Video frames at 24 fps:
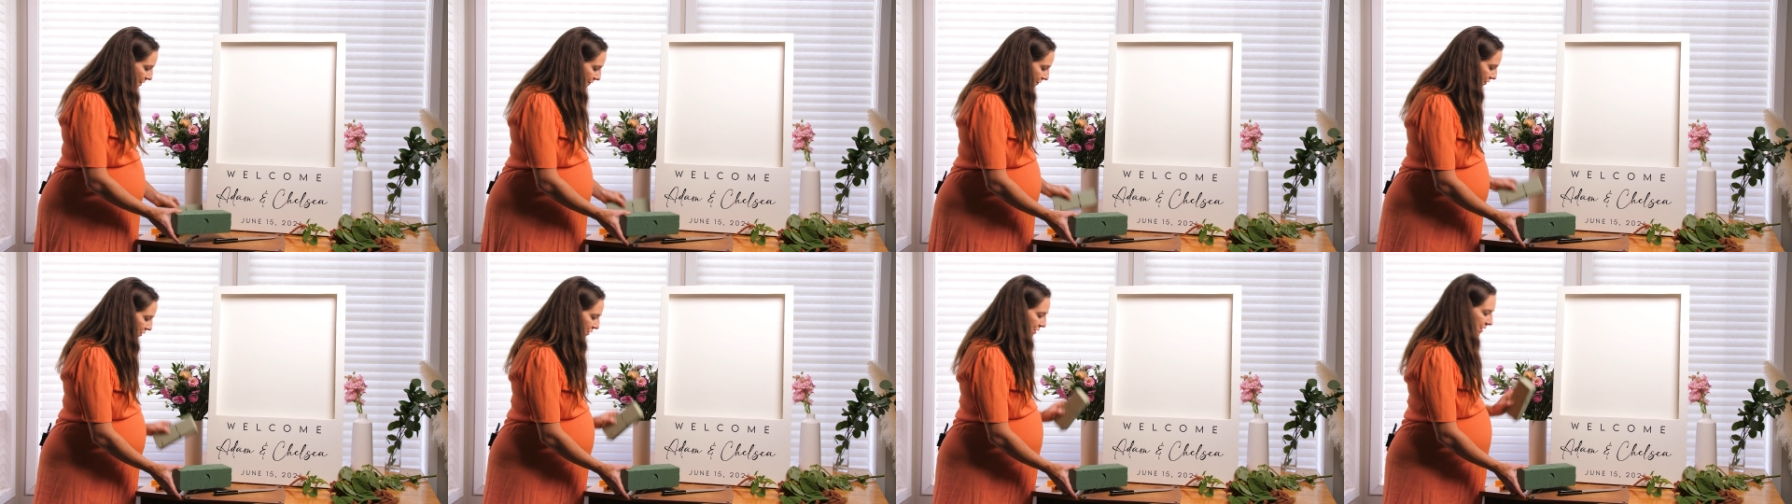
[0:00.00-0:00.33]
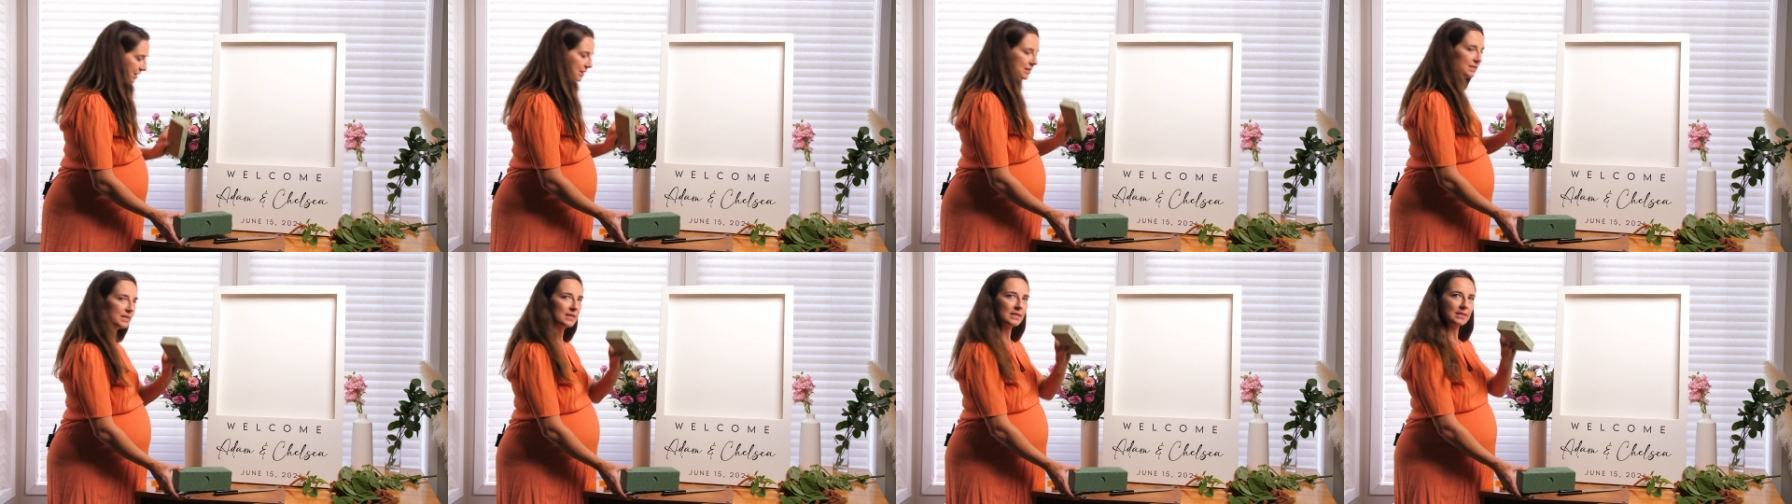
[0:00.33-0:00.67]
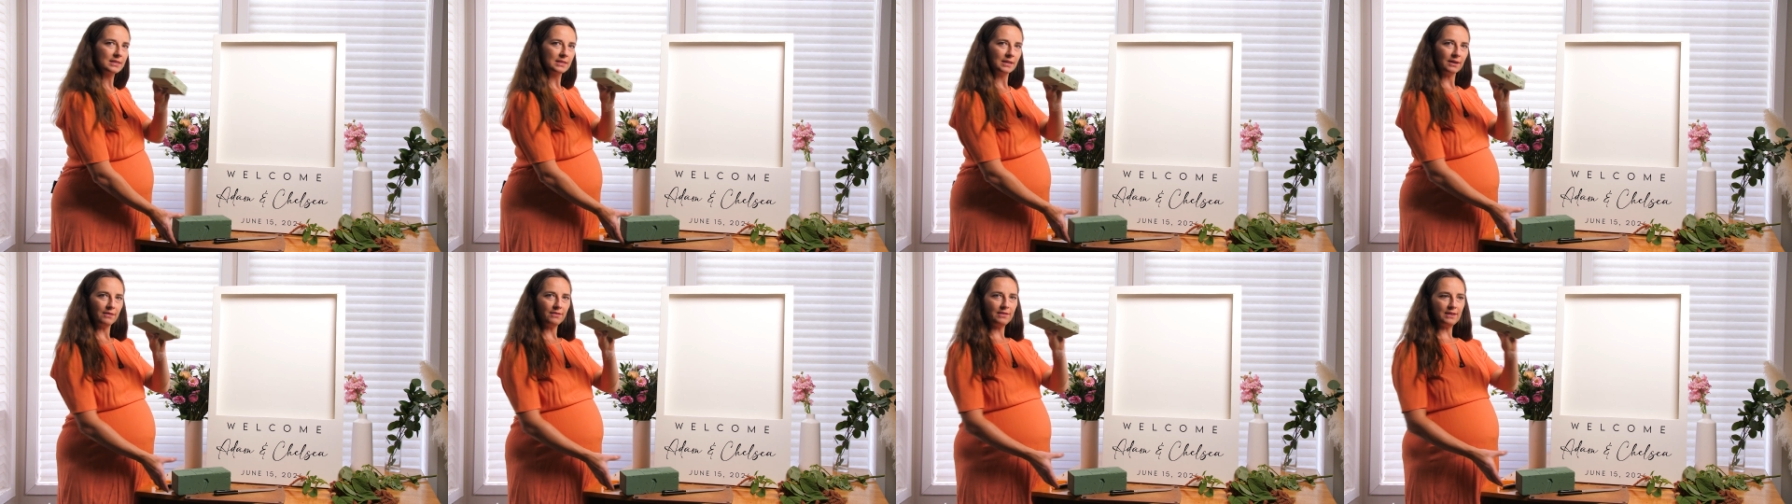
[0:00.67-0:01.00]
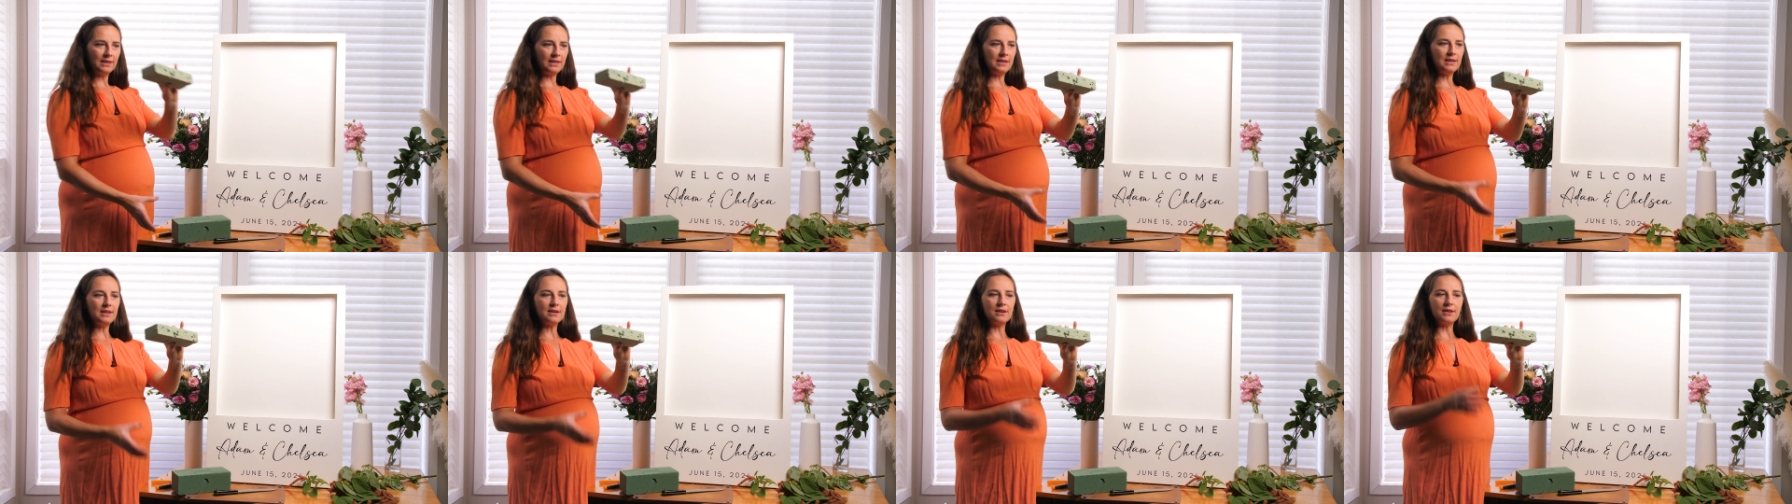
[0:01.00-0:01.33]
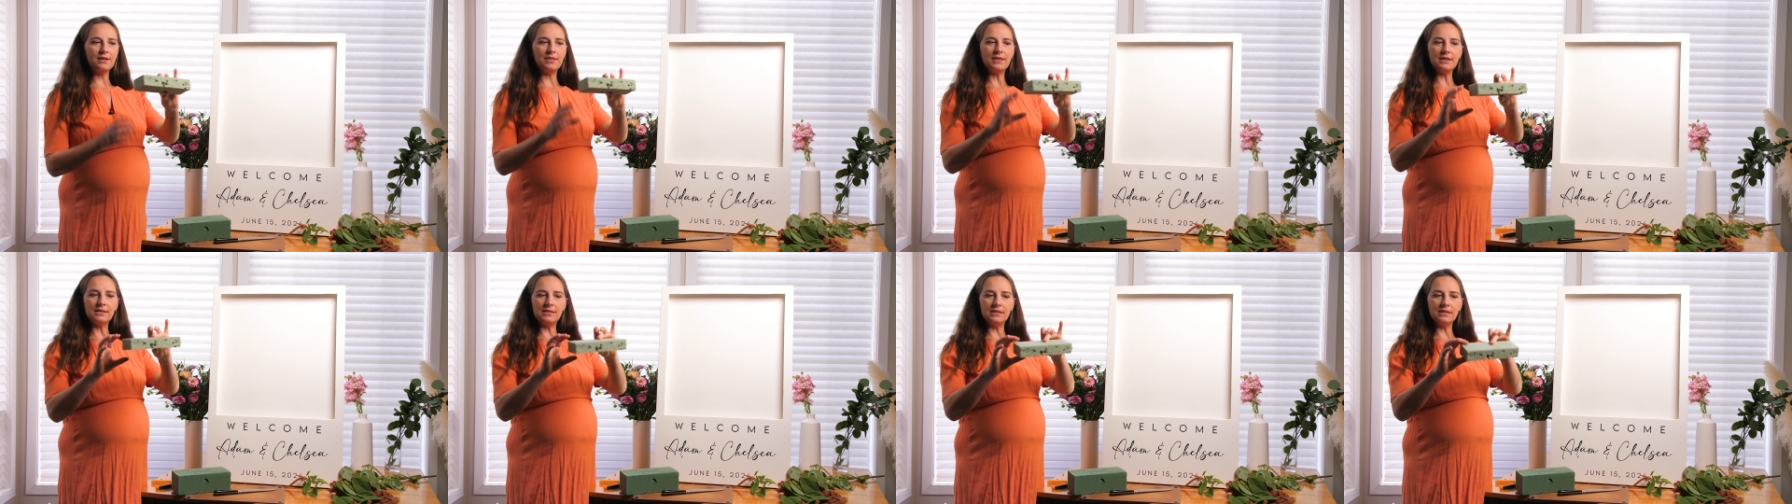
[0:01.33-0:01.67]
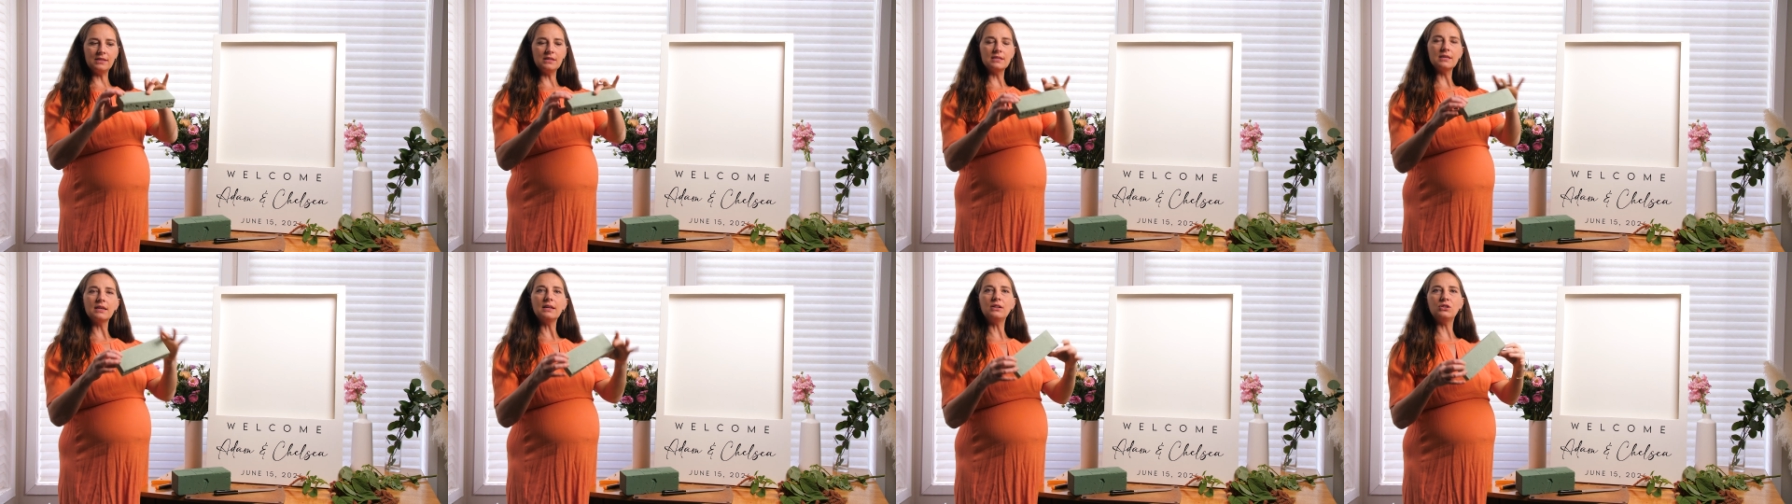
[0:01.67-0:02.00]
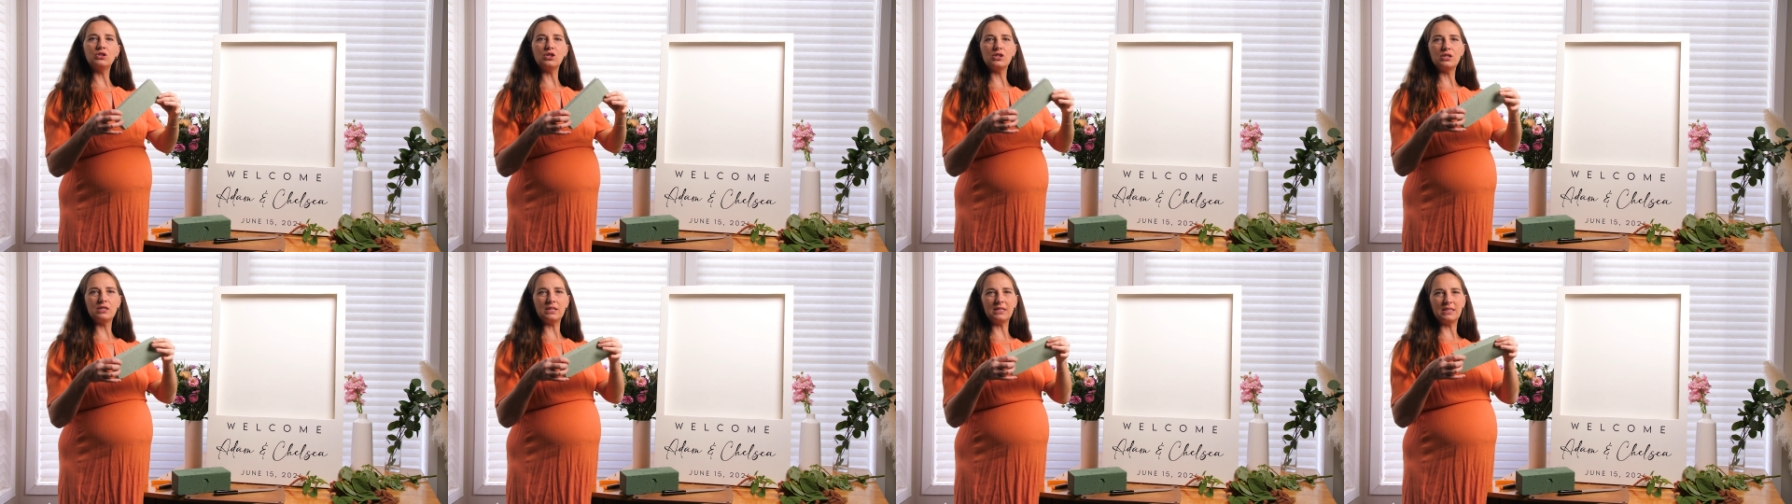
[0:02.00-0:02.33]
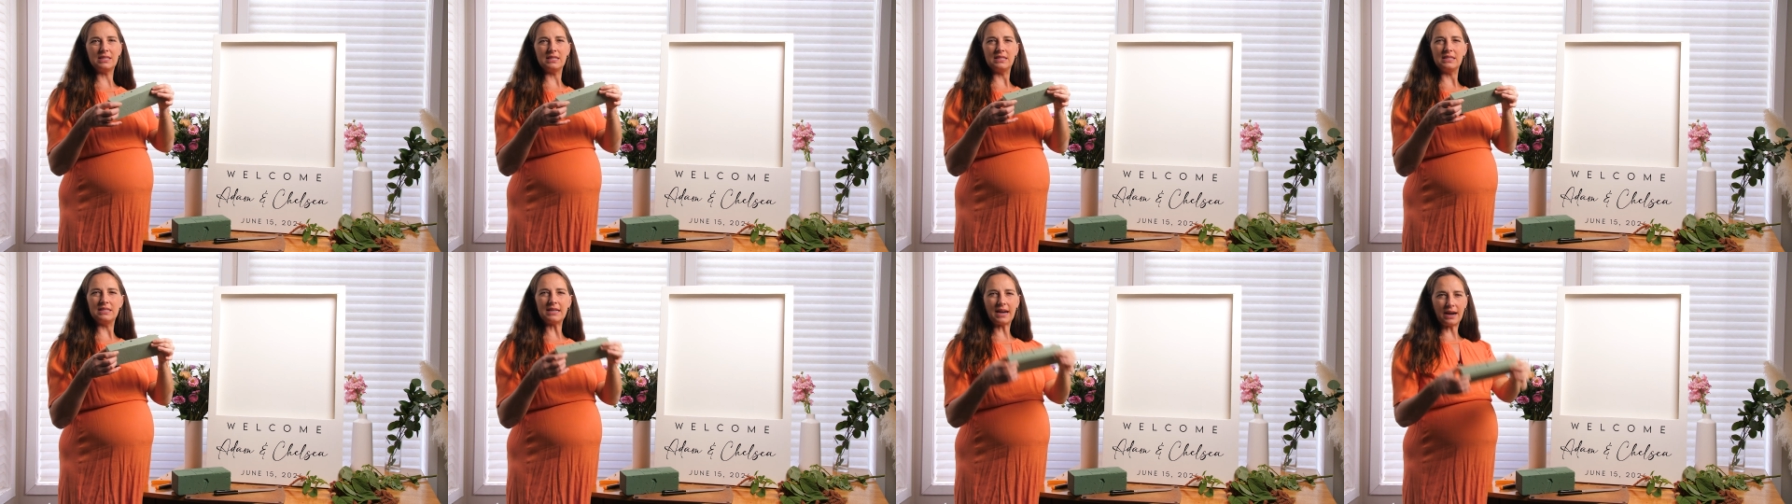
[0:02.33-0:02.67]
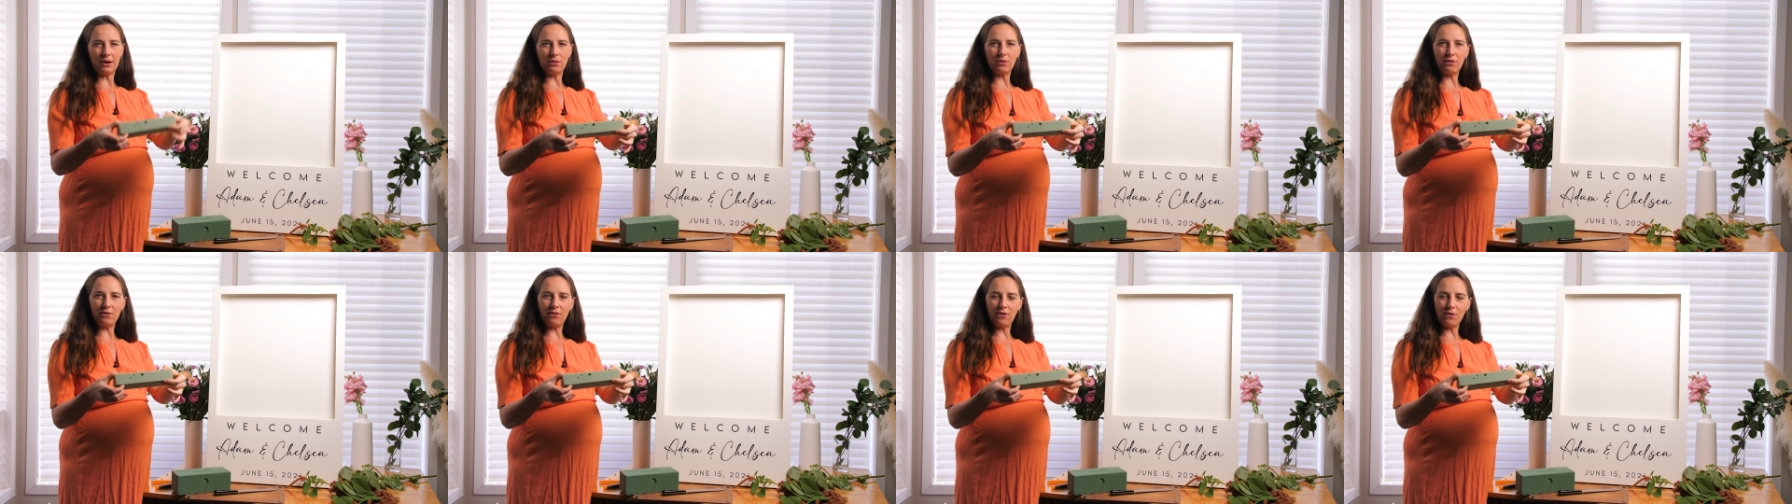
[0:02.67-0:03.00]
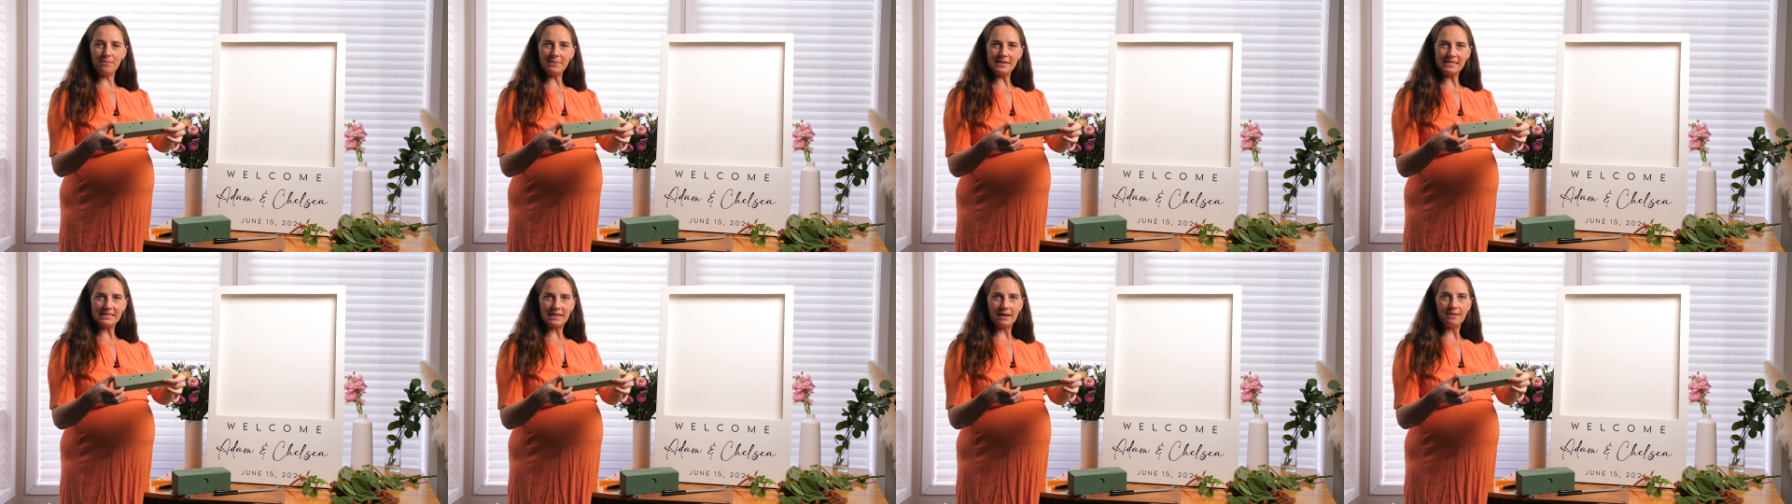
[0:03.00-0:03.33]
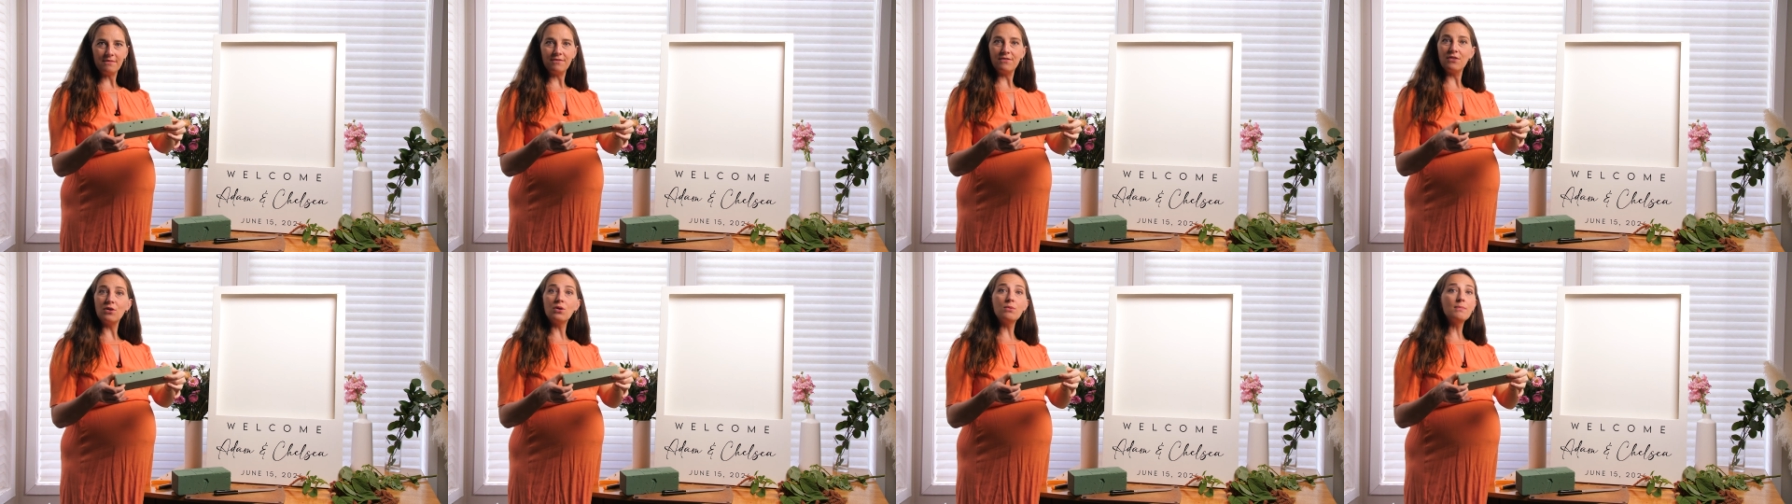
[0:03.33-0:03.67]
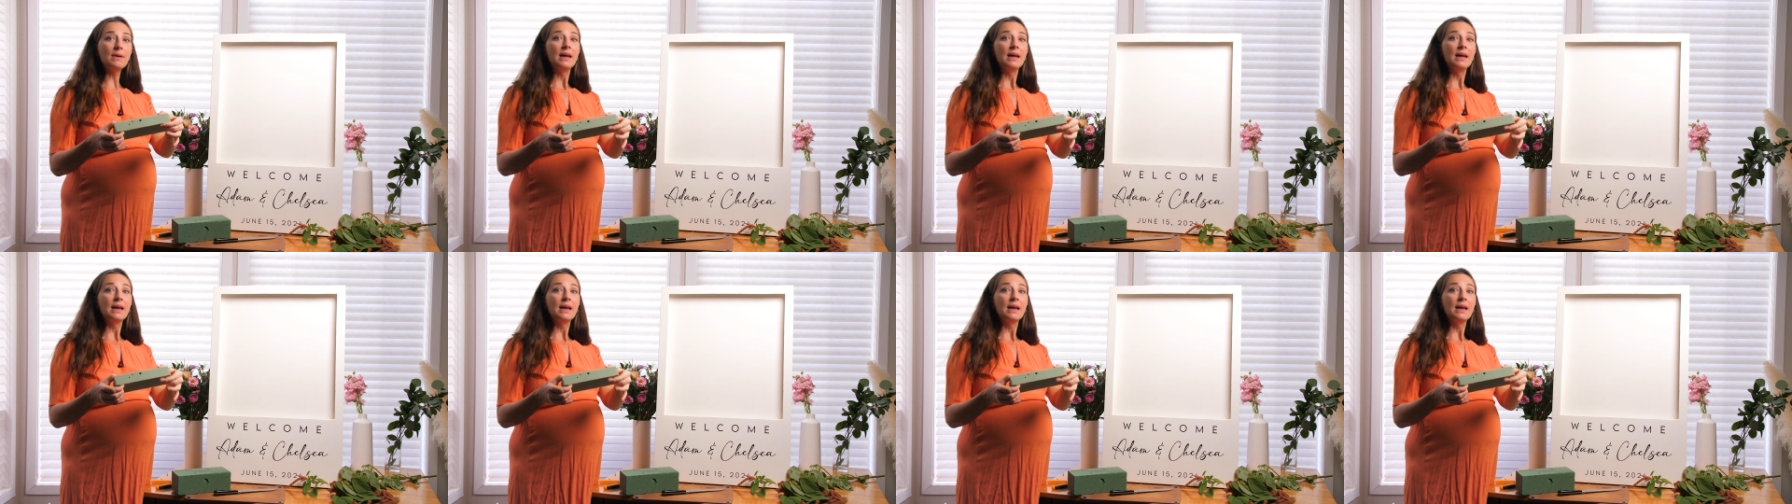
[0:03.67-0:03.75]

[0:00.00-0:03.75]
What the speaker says: versus this stuff here. This is like just a styrofoamy type foam,